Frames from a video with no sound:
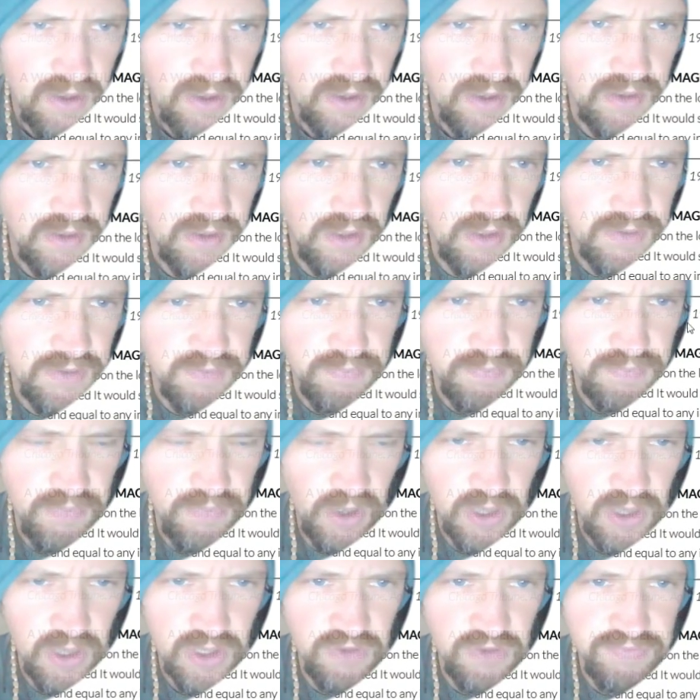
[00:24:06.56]
Another
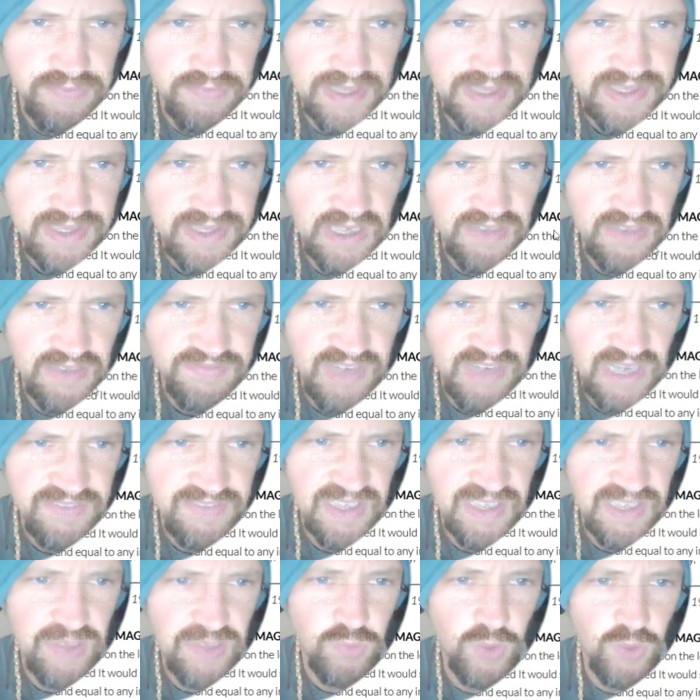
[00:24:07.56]
article from
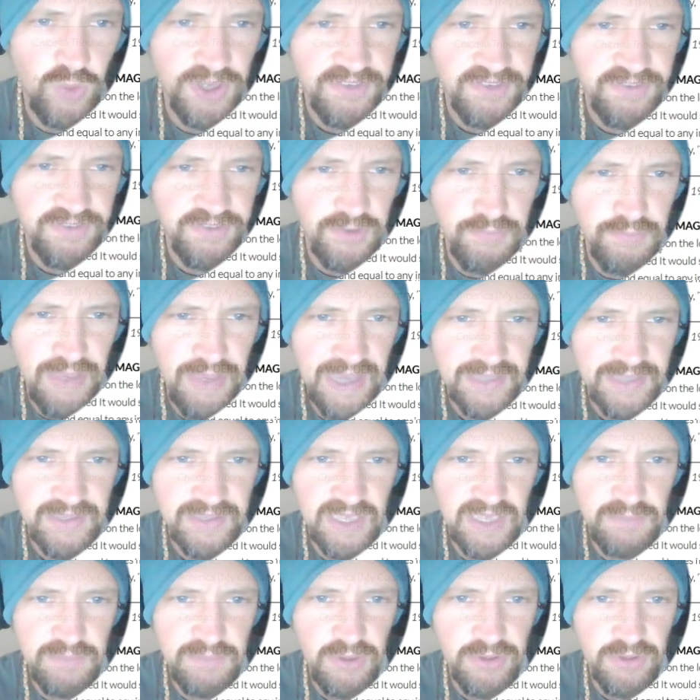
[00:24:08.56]
1885, a wonderful
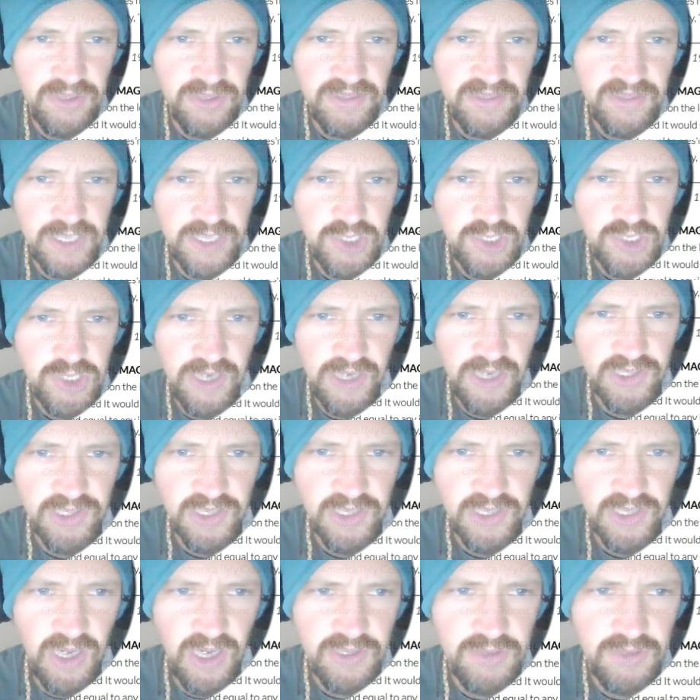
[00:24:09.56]
magnet, a building that attracts
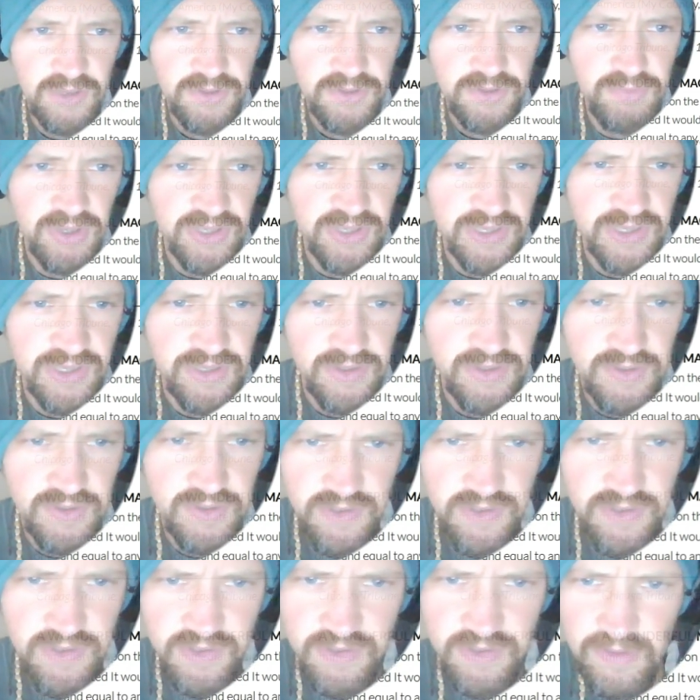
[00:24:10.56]
Chicago's
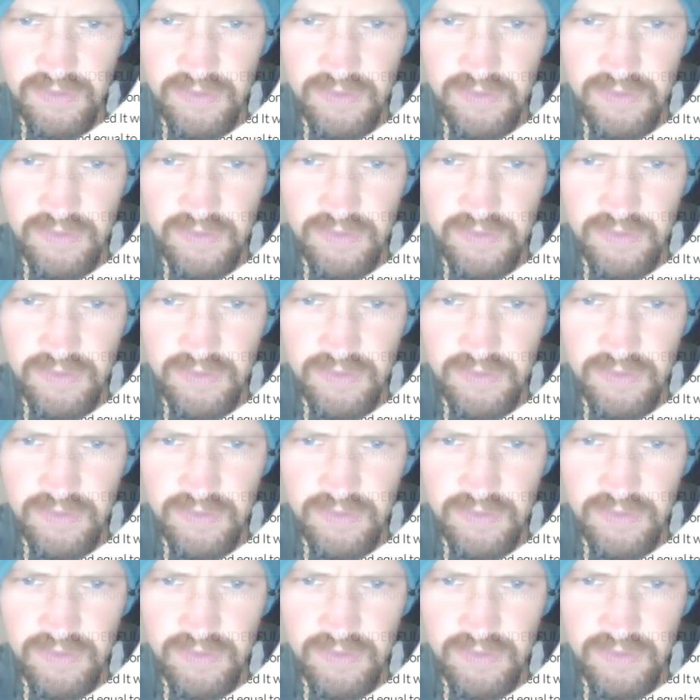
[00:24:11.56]
millions.